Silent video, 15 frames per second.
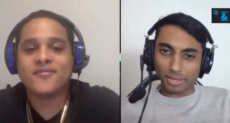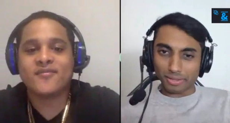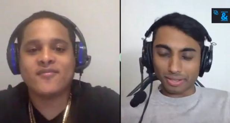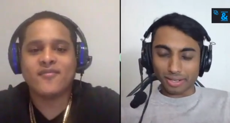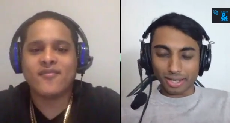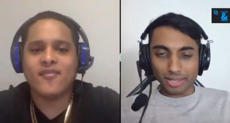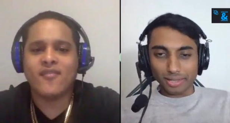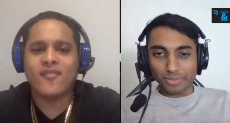
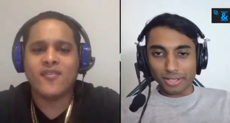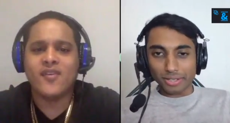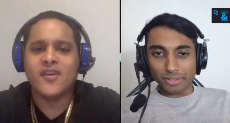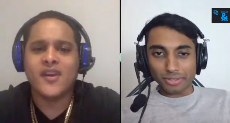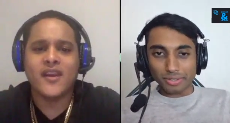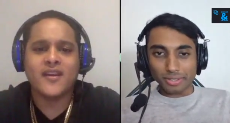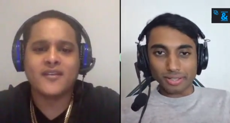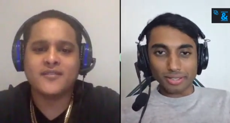Speaker 1: brother. I love that
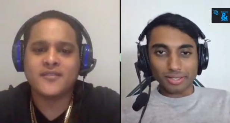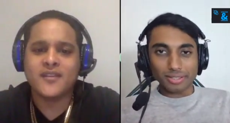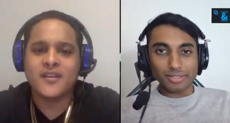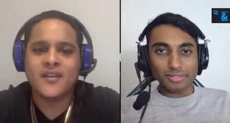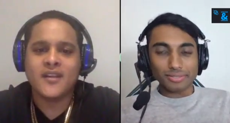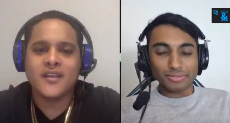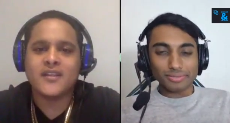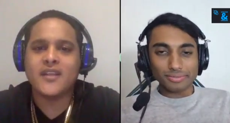you're doing
Speaker 2: that.
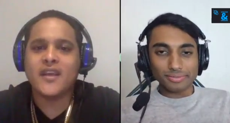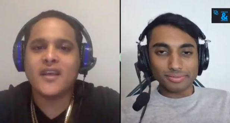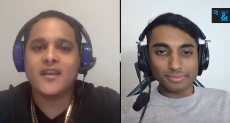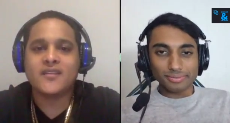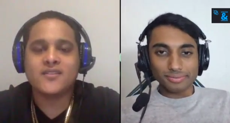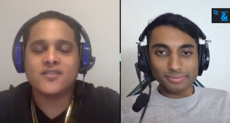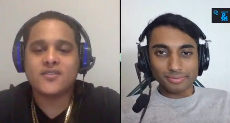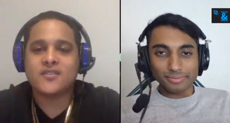
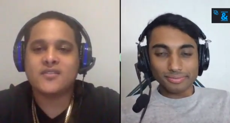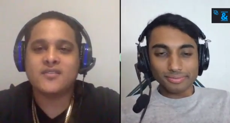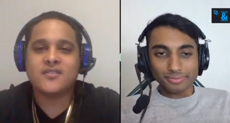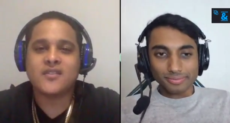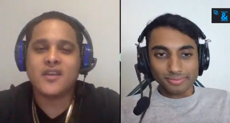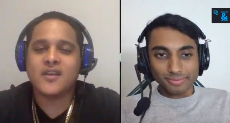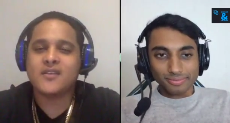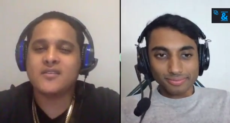Yeah, it's
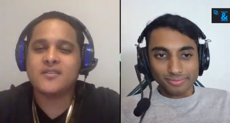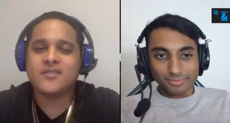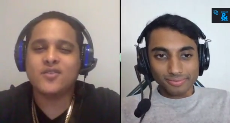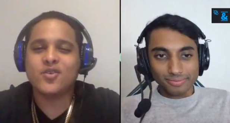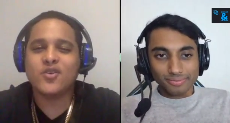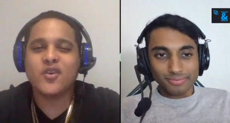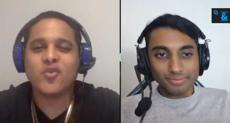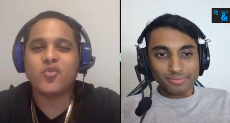just
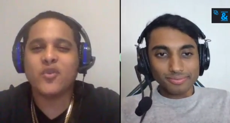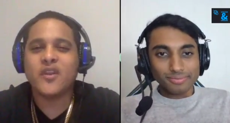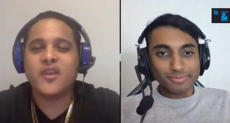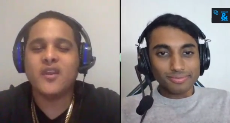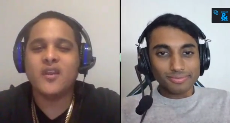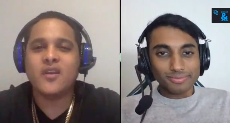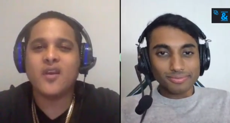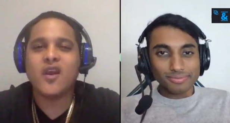doing a
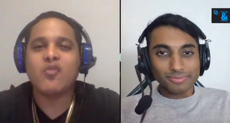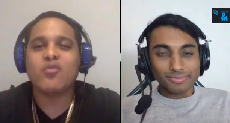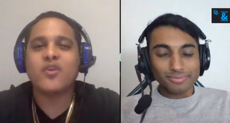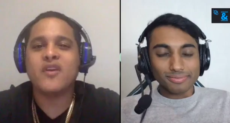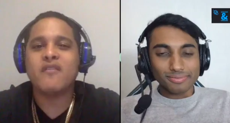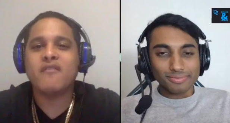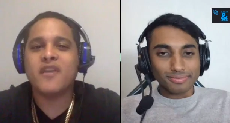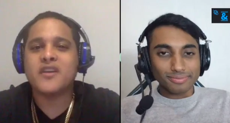
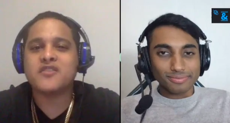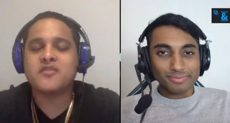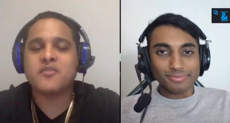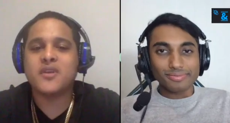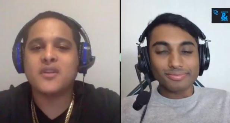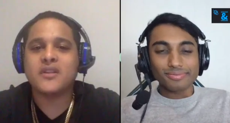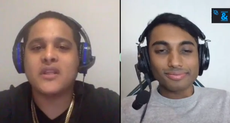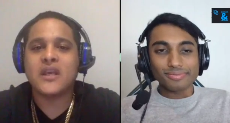
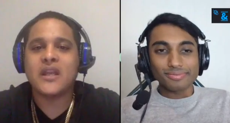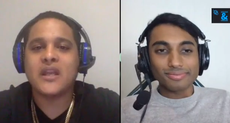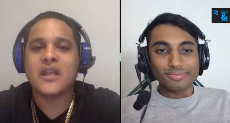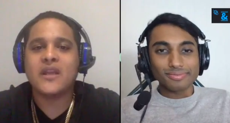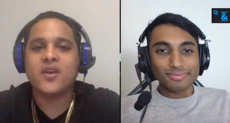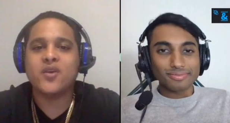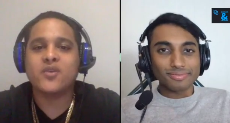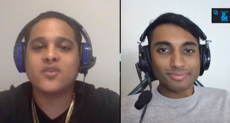reinvestment that I
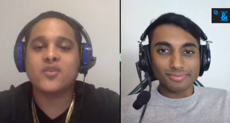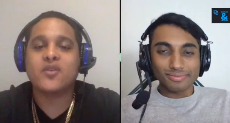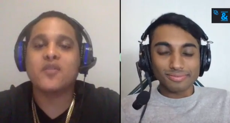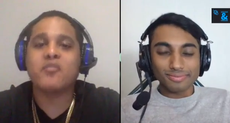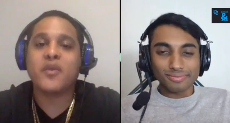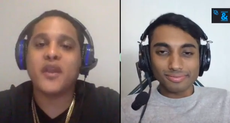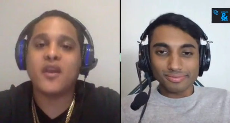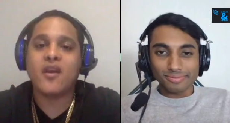know is
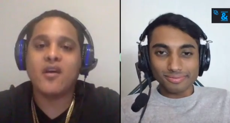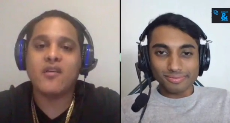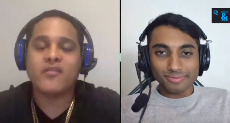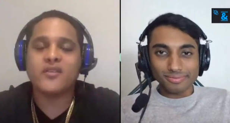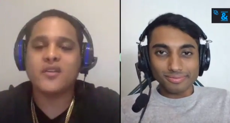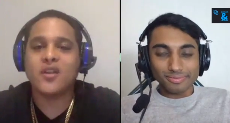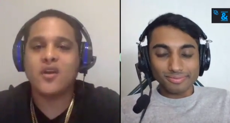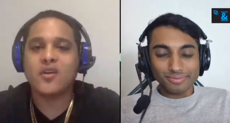going to pay off
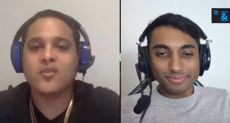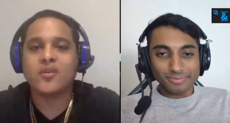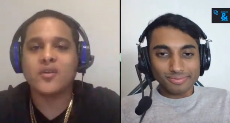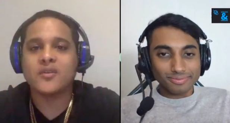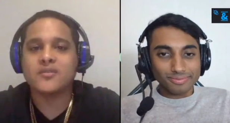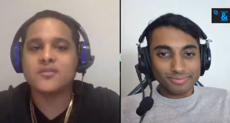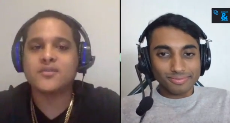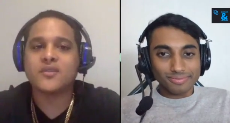in the long
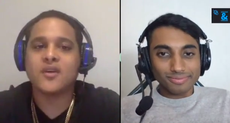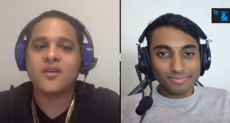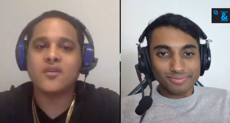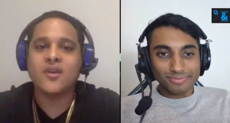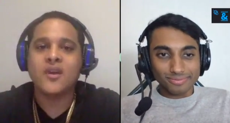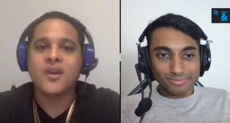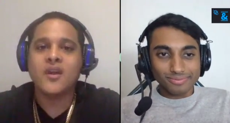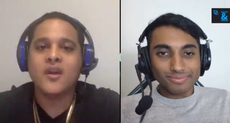run.
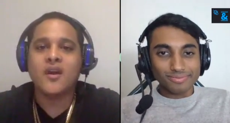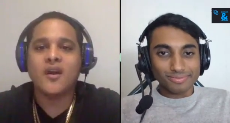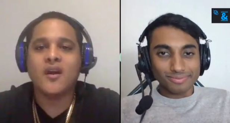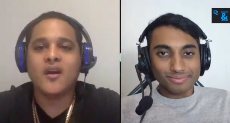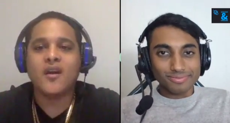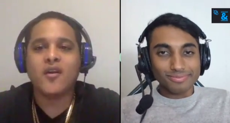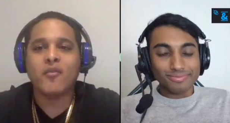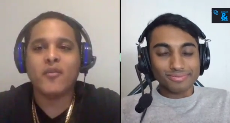So,
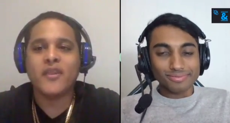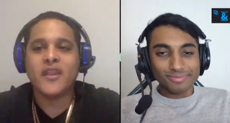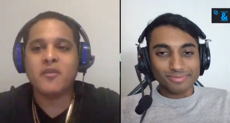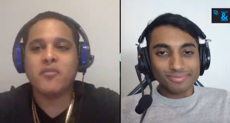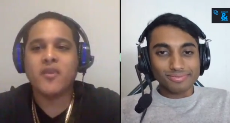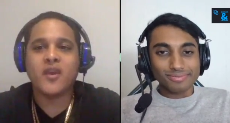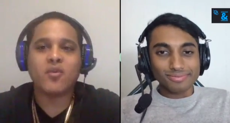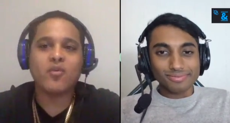and
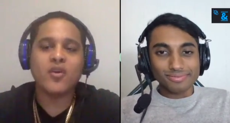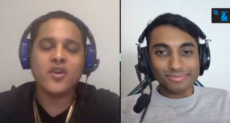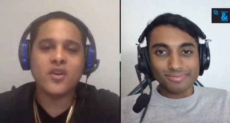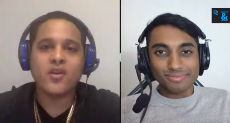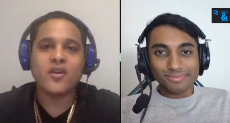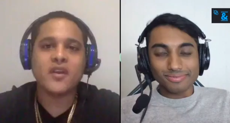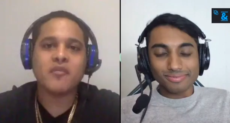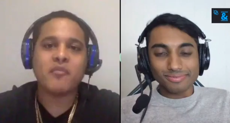they'd be like, well,
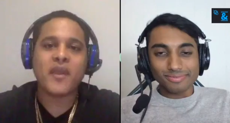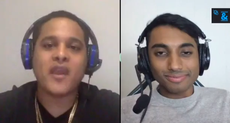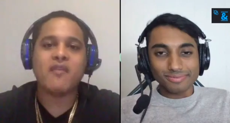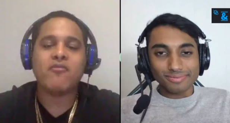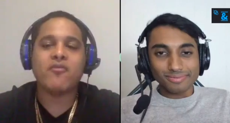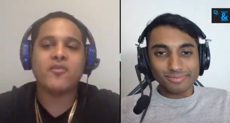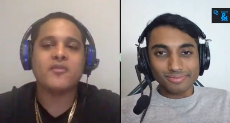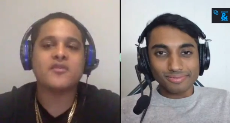you don't get
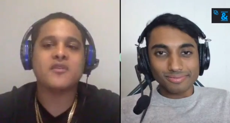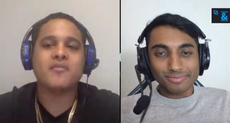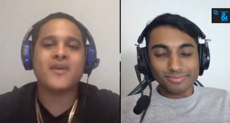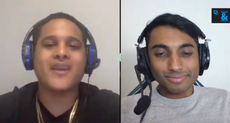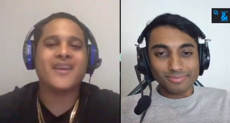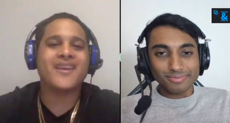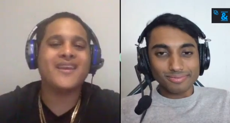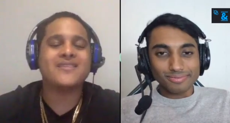paid for this. I'm
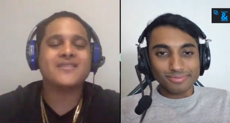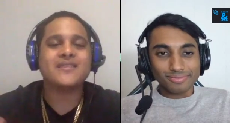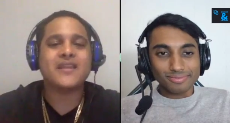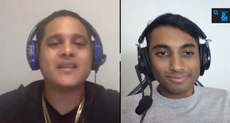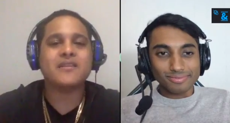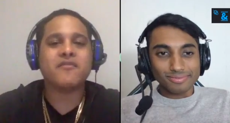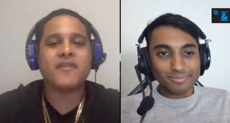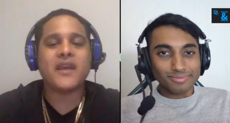like, it's
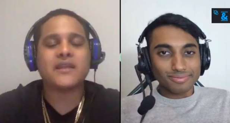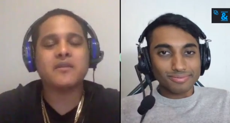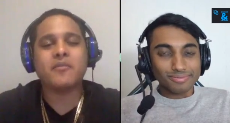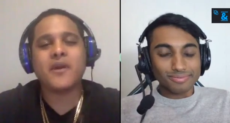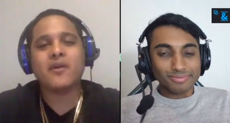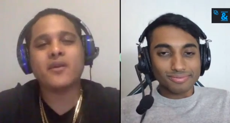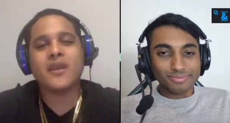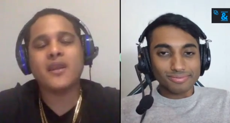not the
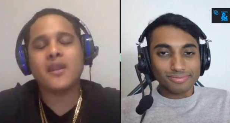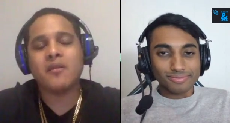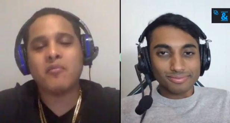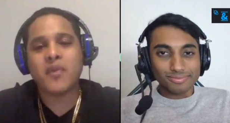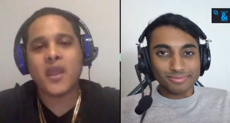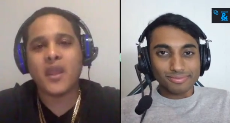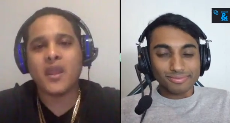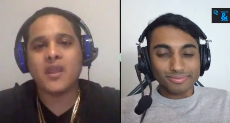fact about
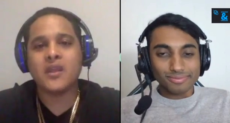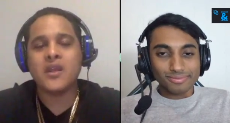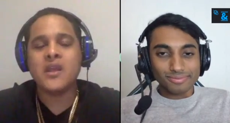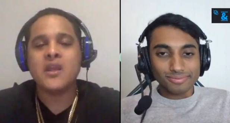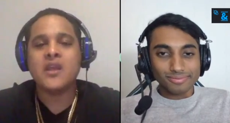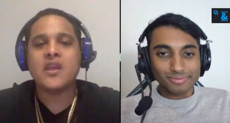getting paid.